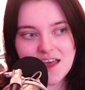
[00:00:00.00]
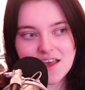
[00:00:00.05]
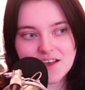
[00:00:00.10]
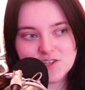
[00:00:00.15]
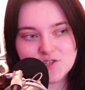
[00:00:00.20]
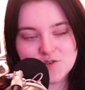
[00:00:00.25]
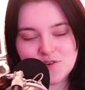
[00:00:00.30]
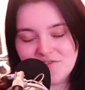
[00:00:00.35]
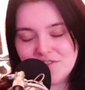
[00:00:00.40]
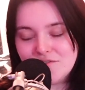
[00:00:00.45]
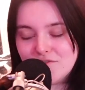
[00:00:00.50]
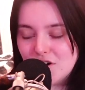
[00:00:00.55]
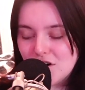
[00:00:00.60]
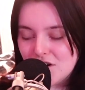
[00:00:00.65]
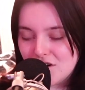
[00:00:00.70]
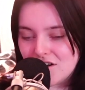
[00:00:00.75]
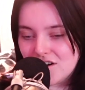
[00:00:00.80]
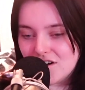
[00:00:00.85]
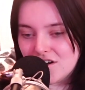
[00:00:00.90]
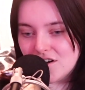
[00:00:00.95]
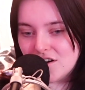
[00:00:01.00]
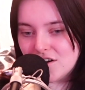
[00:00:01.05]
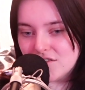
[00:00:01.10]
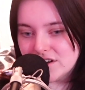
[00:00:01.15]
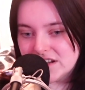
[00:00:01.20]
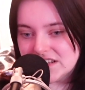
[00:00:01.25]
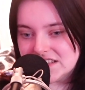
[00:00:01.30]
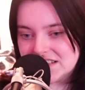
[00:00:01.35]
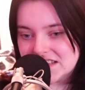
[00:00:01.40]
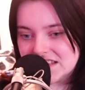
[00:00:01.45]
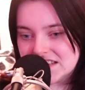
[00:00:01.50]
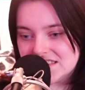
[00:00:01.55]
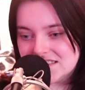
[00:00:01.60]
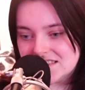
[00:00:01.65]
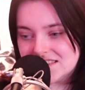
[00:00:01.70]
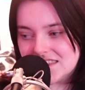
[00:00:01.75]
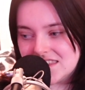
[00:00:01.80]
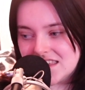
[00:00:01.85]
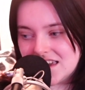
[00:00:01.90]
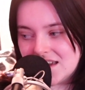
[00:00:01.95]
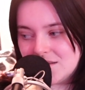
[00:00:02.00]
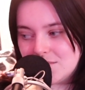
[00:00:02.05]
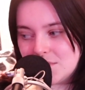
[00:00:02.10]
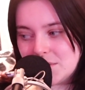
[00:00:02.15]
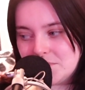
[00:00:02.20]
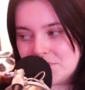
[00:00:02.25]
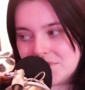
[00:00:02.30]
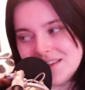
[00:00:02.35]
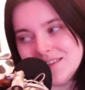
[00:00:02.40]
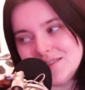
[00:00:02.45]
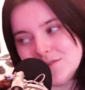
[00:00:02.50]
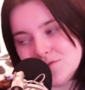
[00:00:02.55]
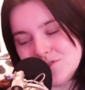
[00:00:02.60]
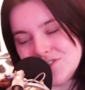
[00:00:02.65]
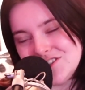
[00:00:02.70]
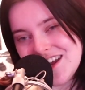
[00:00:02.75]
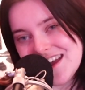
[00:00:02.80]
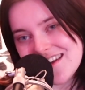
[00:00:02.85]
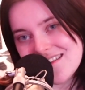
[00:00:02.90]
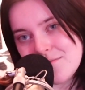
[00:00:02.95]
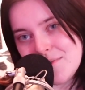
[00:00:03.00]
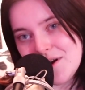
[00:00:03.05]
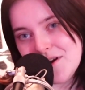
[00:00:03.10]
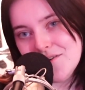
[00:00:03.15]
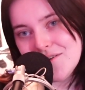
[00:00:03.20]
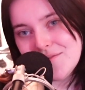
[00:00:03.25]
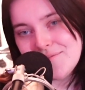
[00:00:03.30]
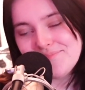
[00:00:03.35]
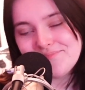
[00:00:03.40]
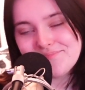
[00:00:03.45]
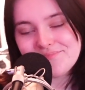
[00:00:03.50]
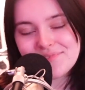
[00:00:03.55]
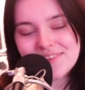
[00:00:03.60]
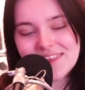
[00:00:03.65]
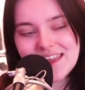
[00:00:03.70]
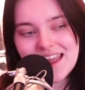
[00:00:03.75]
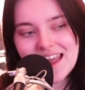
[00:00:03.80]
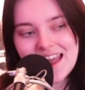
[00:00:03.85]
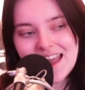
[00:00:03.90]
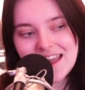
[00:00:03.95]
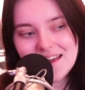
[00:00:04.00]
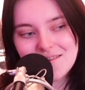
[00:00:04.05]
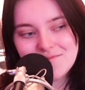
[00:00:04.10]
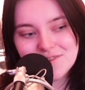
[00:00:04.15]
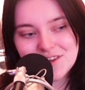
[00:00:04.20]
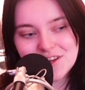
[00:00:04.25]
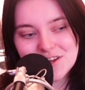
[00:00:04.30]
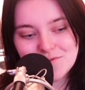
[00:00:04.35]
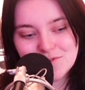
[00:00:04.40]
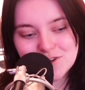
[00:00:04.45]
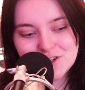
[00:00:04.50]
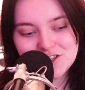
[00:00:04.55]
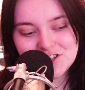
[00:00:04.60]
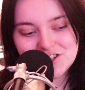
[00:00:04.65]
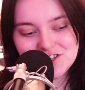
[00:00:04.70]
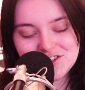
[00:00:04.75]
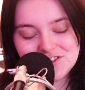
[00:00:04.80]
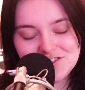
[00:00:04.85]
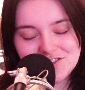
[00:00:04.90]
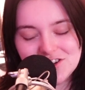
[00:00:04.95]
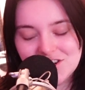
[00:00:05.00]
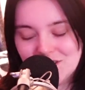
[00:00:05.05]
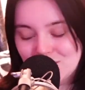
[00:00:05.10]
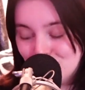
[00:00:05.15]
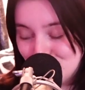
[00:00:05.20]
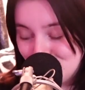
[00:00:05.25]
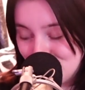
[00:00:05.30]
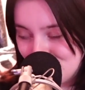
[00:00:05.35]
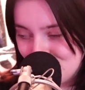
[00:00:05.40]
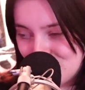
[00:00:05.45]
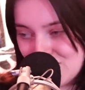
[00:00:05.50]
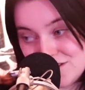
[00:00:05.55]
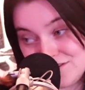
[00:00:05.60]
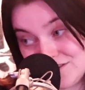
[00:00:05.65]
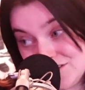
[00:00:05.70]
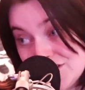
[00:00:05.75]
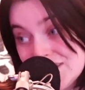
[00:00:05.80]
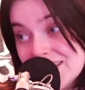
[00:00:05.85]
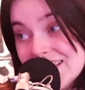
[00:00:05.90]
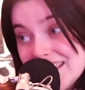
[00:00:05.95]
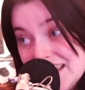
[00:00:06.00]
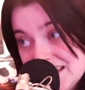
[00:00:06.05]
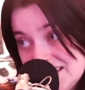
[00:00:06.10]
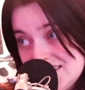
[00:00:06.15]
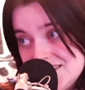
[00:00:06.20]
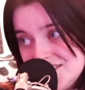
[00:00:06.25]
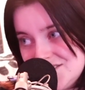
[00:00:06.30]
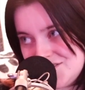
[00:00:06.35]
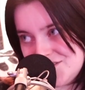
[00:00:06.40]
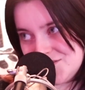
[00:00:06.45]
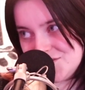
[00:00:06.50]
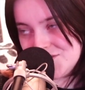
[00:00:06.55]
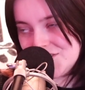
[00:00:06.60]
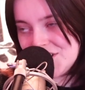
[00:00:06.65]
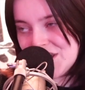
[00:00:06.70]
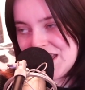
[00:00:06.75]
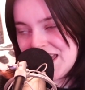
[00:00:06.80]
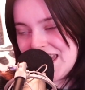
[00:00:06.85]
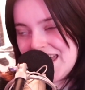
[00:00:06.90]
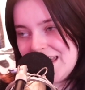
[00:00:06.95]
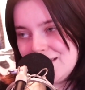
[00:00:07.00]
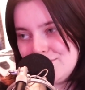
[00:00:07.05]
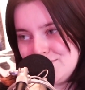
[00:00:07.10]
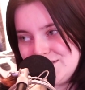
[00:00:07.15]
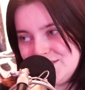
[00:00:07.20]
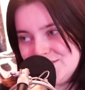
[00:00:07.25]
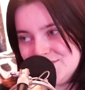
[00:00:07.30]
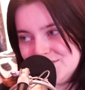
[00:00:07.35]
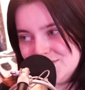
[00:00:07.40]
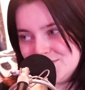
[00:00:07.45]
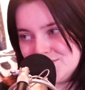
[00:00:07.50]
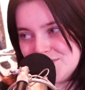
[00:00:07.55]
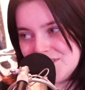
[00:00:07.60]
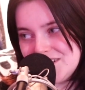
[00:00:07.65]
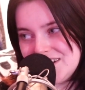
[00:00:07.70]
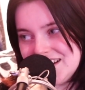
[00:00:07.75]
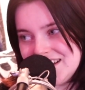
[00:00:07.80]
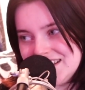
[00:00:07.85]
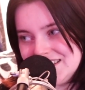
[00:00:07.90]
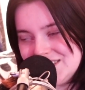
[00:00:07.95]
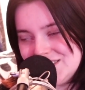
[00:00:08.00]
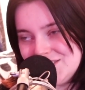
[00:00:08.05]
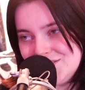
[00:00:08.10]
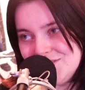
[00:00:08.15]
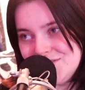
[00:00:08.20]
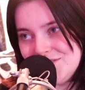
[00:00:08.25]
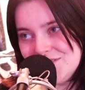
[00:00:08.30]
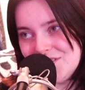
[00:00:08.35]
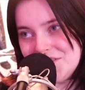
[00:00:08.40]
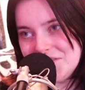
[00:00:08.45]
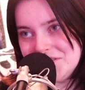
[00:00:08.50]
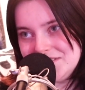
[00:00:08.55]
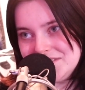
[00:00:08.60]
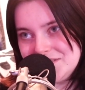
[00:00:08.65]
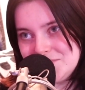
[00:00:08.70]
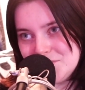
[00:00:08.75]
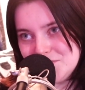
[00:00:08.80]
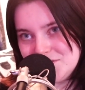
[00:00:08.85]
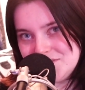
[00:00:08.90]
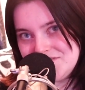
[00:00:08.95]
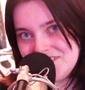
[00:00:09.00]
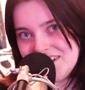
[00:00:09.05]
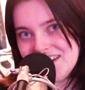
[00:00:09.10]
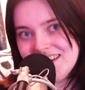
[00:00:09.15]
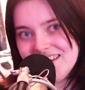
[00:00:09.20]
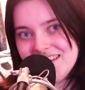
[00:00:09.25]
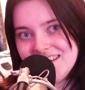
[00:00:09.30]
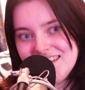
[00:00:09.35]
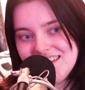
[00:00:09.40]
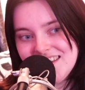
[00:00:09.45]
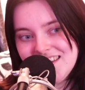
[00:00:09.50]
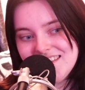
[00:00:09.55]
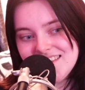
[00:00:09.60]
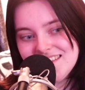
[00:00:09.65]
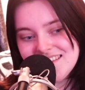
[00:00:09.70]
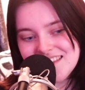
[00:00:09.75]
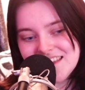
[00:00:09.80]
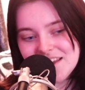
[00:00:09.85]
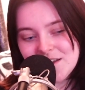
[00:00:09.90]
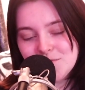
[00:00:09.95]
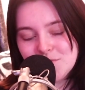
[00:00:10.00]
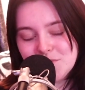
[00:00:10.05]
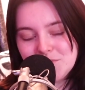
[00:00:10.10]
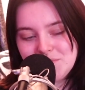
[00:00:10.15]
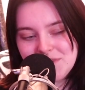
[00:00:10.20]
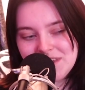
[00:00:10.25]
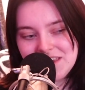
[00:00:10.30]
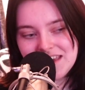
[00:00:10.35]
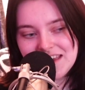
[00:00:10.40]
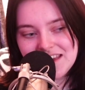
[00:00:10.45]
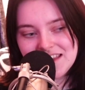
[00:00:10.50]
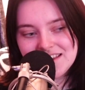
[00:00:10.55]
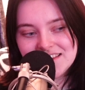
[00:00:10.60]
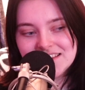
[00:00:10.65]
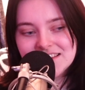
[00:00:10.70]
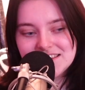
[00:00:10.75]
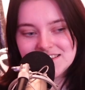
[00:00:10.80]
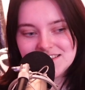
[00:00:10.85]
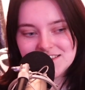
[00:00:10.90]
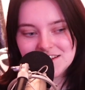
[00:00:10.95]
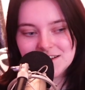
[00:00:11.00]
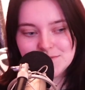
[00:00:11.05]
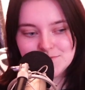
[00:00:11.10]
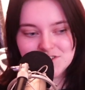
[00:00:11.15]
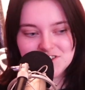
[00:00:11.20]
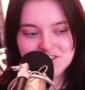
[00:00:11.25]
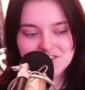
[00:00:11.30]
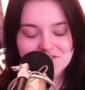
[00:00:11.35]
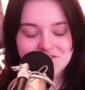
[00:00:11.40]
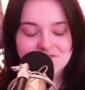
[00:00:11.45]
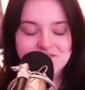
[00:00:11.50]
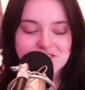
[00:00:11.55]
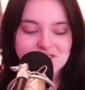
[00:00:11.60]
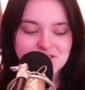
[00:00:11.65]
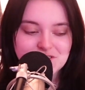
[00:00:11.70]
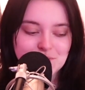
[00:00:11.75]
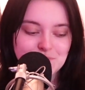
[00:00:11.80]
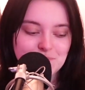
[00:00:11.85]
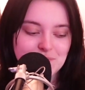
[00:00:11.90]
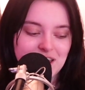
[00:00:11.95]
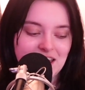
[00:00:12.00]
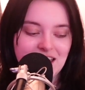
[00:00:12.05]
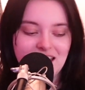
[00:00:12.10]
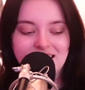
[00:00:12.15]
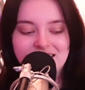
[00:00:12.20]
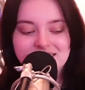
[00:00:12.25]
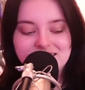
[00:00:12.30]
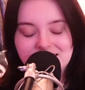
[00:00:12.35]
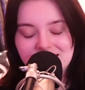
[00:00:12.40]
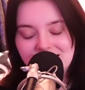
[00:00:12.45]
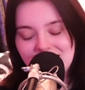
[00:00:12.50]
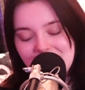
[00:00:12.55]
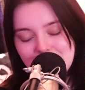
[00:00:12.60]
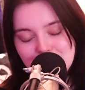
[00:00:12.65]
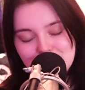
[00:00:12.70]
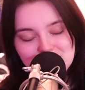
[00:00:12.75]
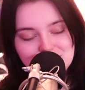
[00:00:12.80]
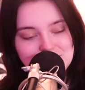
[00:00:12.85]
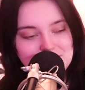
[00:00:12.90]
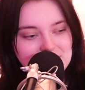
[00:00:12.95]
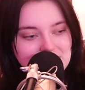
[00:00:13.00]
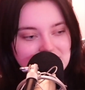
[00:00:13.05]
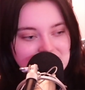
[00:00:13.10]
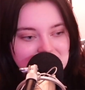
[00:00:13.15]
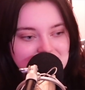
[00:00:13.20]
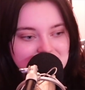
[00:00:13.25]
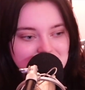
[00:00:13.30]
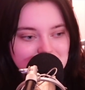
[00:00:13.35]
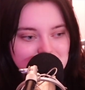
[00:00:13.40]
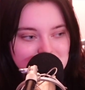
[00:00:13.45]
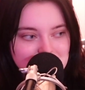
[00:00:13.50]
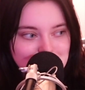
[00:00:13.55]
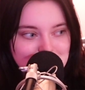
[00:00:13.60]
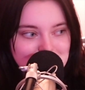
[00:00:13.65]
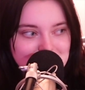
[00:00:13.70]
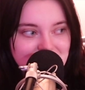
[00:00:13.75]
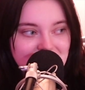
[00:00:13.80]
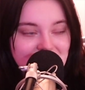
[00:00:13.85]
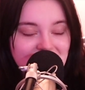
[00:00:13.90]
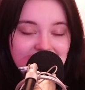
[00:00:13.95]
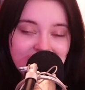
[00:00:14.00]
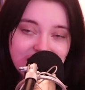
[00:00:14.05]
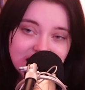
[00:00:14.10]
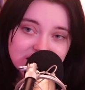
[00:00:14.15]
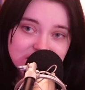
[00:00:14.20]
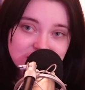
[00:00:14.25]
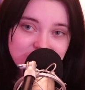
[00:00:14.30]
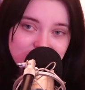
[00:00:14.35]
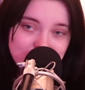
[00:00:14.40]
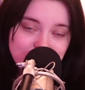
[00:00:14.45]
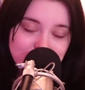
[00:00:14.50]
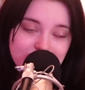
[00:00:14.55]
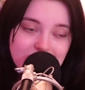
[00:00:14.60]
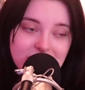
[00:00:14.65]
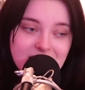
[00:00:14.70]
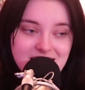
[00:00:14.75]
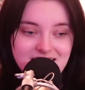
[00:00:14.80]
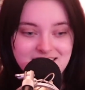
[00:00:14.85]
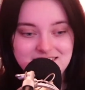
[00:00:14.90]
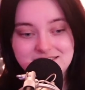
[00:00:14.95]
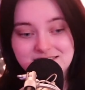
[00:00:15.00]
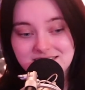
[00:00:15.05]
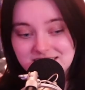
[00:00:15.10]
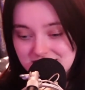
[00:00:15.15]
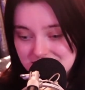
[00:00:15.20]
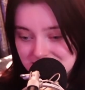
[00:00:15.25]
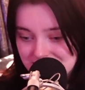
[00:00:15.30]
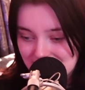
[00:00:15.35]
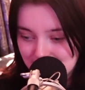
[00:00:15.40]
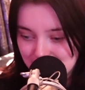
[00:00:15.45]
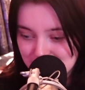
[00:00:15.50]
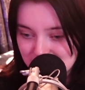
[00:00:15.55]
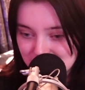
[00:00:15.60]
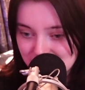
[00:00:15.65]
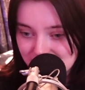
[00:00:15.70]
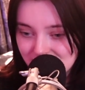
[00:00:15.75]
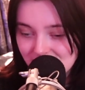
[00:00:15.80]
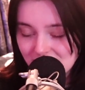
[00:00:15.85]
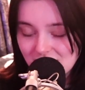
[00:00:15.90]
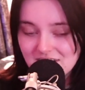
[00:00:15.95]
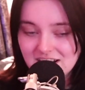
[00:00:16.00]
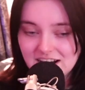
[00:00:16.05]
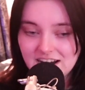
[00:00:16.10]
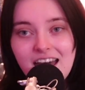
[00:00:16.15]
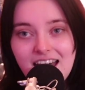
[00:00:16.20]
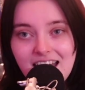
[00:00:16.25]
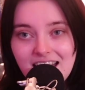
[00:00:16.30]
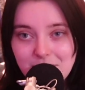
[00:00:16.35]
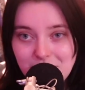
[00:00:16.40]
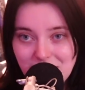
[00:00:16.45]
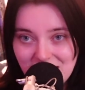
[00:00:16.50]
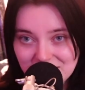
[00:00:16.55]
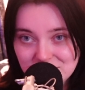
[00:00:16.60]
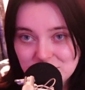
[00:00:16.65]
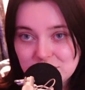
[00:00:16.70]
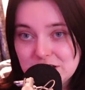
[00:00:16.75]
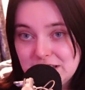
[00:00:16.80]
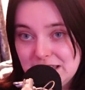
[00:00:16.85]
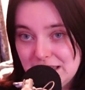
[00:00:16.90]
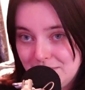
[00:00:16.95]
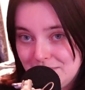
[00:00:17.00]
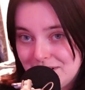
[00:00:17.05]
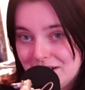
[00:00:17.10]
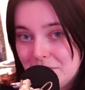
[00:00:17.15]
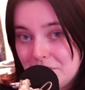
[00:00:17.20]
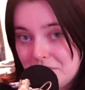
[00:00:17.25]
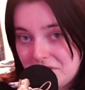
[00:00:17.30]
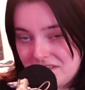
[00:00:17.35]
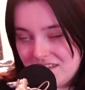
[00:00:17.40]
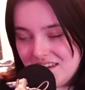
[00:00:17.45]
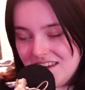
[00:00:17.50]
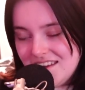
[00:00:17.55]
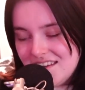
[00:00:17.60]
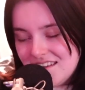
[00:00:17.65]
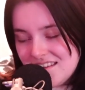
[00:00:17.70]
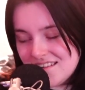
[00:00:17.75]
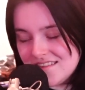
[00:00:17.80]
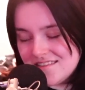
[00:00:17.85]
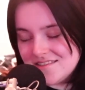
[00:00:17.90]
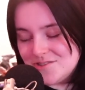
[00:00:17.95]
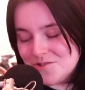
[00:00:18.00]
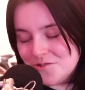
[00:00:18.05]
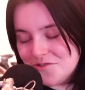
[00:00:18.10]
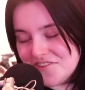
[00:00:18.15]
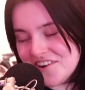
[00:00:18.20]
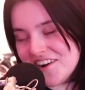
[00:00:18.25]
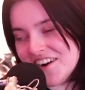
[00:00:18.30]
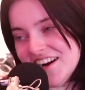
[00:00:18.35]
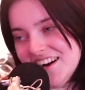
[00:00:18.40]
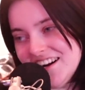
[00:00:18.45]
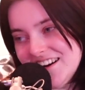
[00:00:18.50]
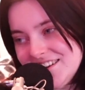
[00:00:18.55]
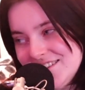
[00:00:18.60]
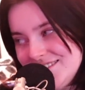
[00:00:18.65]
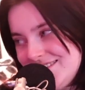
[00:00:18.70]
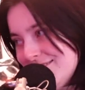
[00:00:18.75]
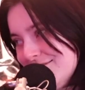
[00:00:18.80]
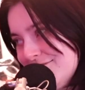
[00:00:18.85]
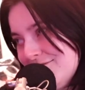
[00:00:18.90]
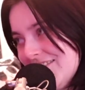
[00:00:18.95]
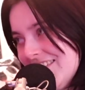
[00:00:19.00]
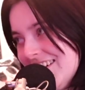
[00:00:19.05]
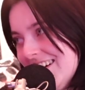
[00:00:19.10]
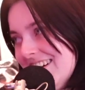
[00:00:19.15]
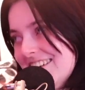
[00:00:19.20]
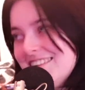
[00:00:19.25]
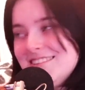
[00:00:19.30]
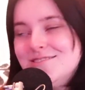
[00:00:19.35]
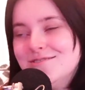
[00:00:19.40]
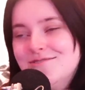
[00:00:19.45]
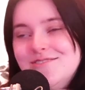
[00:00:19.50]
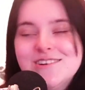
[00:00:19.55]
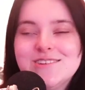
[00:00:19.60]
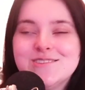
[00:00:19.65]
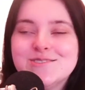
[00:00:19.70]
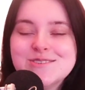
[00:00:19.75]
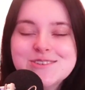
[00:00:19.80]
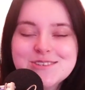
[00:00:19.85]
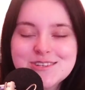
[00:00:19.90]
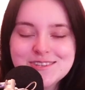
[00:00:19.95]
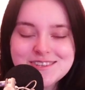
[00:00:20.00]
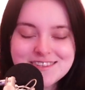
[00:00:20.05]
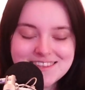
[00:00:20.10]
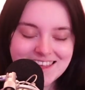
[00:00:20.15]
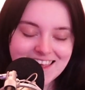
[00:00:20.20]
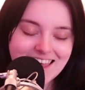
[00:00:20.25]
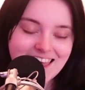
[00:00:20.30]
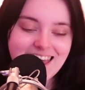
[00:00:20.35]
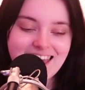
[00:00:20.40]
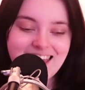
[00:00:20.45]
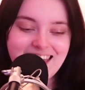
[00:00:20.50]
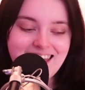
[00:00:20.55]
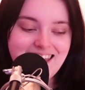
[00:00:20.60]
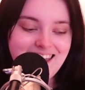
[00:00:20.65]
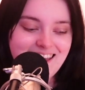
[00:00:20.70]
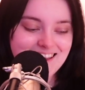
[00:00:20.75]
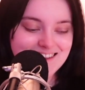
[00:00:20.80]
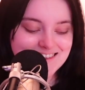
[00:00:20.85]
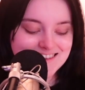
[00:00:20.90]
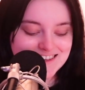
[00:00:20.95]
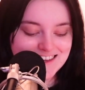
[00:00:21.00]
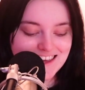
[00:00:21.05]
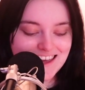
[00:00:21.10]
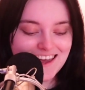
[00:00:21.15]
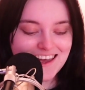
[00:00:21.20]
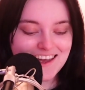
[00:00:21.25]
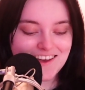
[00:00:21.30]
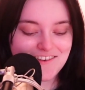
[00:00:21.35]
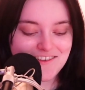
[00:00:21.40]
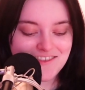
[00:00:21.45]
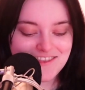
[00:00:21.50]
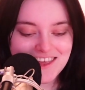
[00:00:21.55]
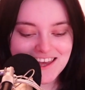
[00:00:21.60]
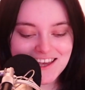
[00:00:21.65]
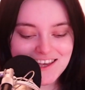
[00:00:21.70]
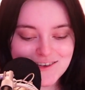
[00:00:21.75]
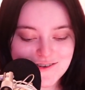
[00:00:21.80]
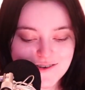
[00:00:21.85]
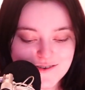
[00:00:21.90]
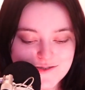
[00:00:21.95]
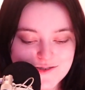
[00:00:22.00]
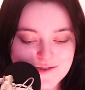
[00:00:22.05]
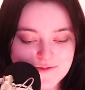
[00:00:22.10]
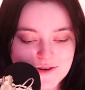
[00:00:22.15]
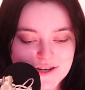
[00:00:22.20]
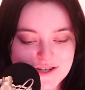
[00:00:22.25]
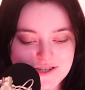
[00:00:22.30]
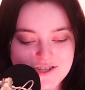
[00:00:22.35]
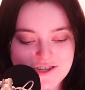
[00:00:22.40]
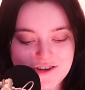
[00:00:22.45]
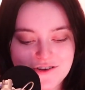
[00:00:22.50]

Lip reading: So if you've not already listened to them, please go and check them out. You can listen to episode 1 and 2 on Spotify. The link will be in the description of YouTube, and episode 3 is on Spotify and YouTube, and this is episode 4. I'm actually keeping up with it so far, so good. And yeah, thank you all so much